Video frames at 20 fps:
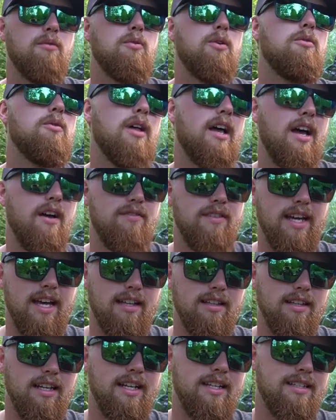we will have
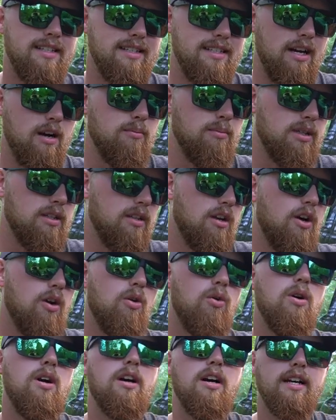that linked down below.